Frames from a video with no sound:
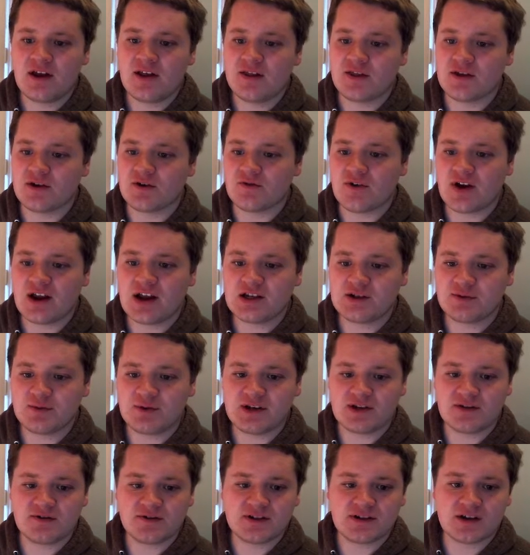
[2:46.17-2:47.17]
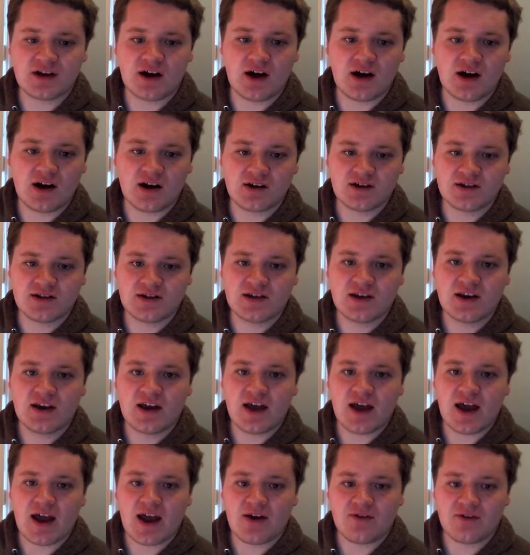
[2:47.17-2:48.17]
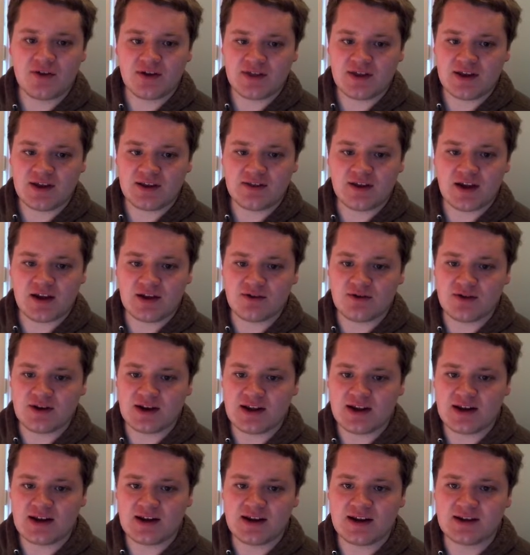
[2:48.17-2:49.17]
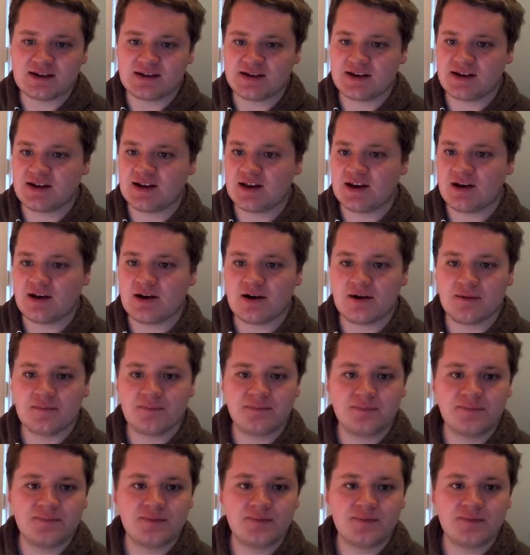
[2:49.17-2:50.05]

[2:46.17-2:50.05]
The arrangement of songs, everything that you need is in here.